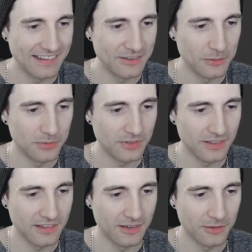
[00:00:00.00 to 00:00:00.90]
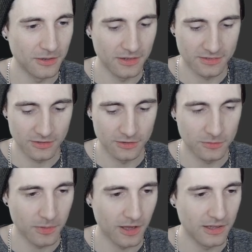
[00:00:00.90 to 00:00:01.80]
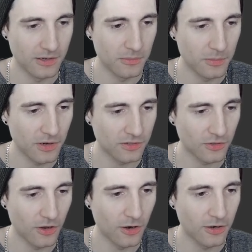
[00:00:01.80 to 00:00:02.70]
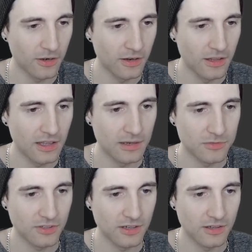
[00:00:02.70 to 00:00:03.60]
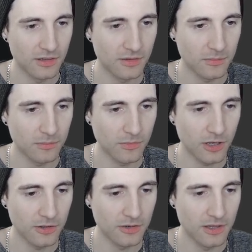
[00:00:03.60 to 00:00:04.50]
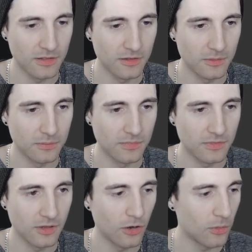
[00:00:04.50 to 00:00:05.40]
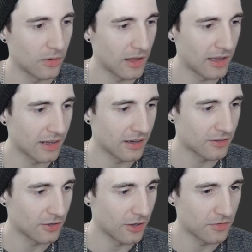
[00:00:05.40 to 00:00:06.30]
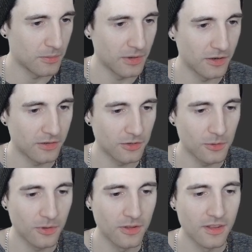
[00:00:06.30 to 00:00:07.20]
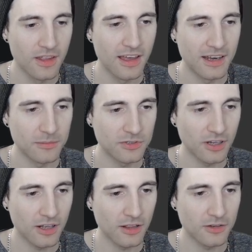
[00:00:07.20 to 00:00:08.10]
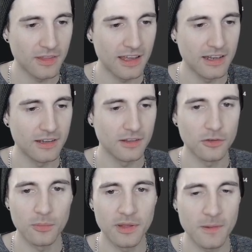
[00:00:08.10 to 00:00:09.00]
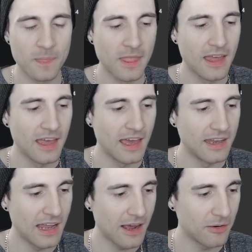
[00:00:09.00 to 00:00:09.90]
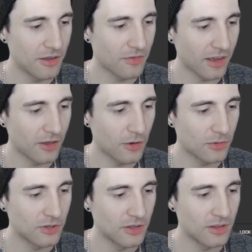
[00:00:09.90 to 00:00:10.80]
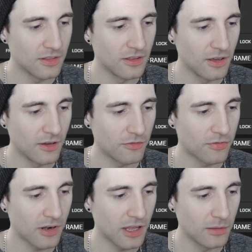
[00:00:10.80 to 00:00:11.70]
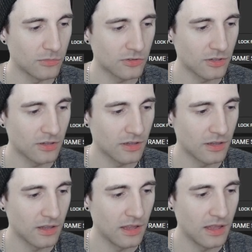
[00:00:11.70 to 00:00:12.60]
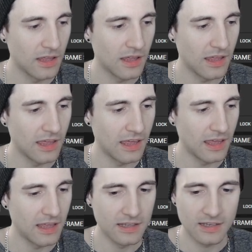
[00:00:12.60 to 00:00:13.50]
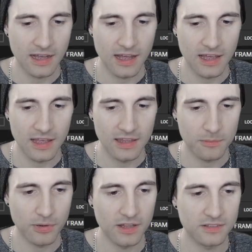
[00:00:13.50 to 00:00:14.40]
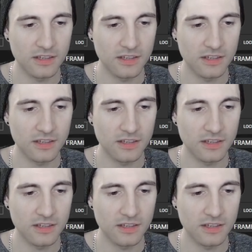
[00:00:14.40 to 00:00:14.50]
oops, there we go. That's a good spot. And I'm going to press R. I'm just going to color in the, oh, I got to turn off the mirror tool. And I'm just going to color that in a little bit. And now if I go to the frames and I press